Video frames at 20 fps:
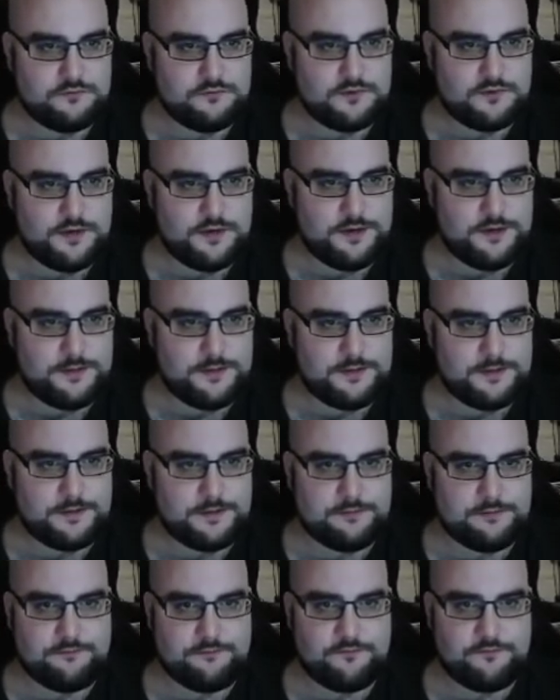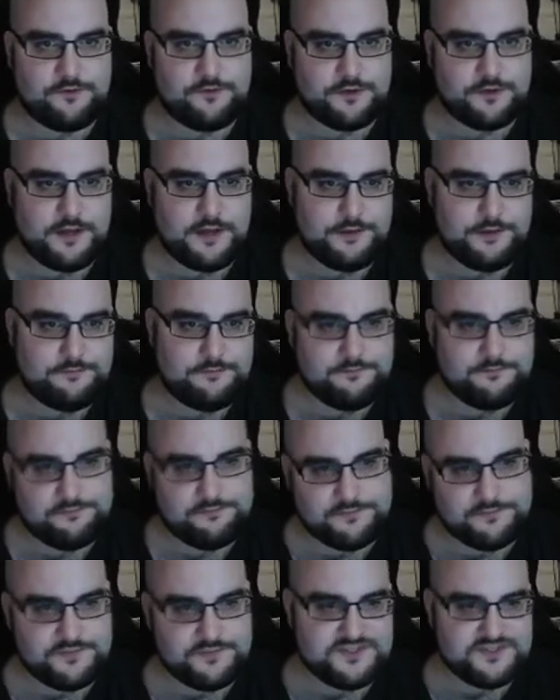for like
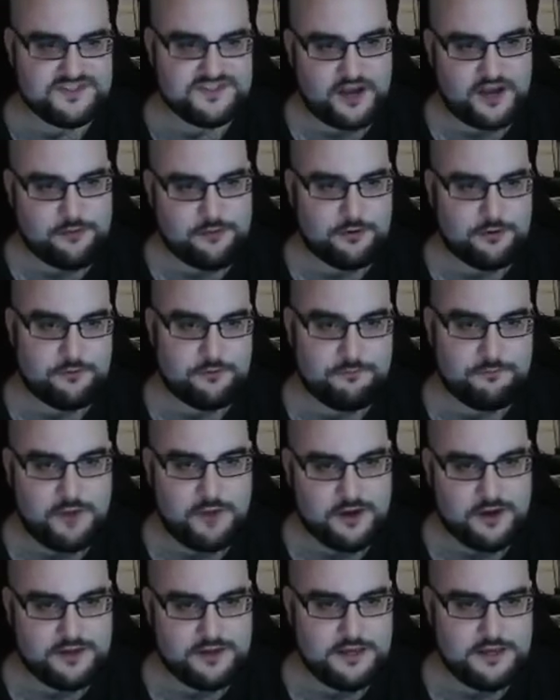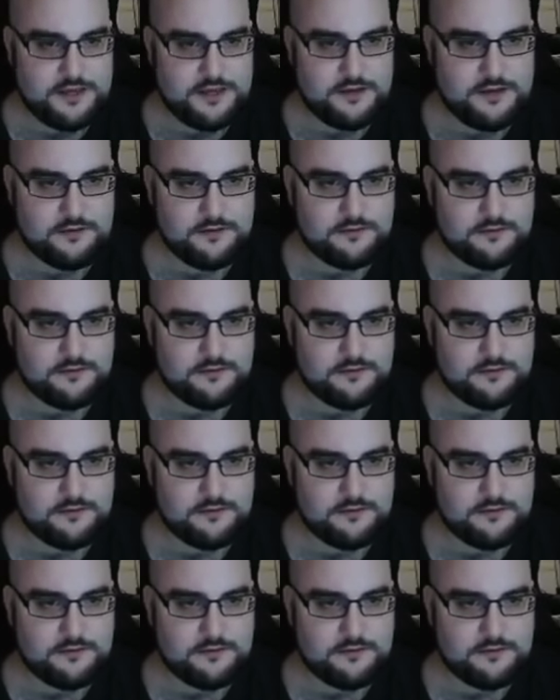cyberpunky